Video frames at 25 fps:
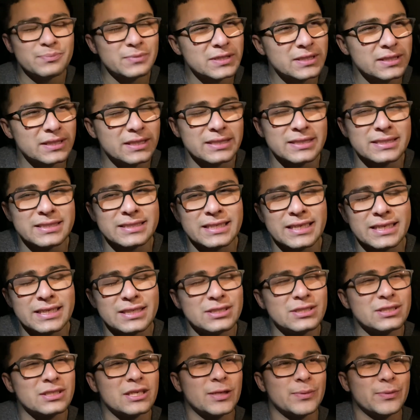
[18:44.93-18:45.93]
the
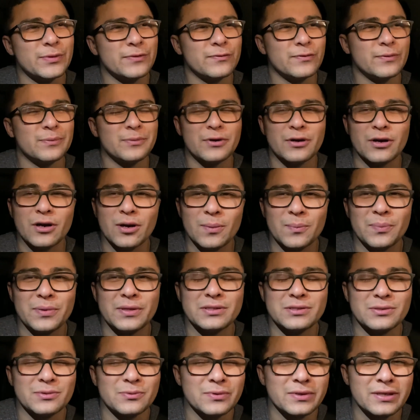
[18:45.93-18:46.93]
stench coming from your armpits
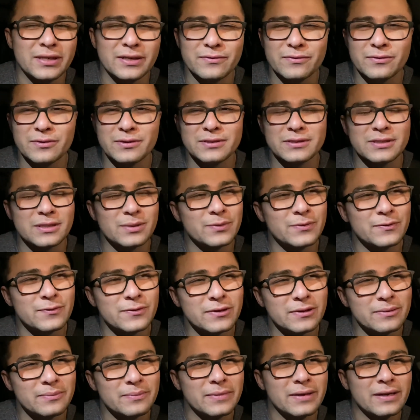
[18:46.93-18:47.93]
or whatever is coming
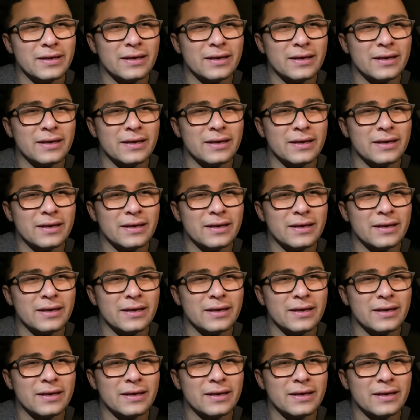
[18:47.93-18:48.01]
from,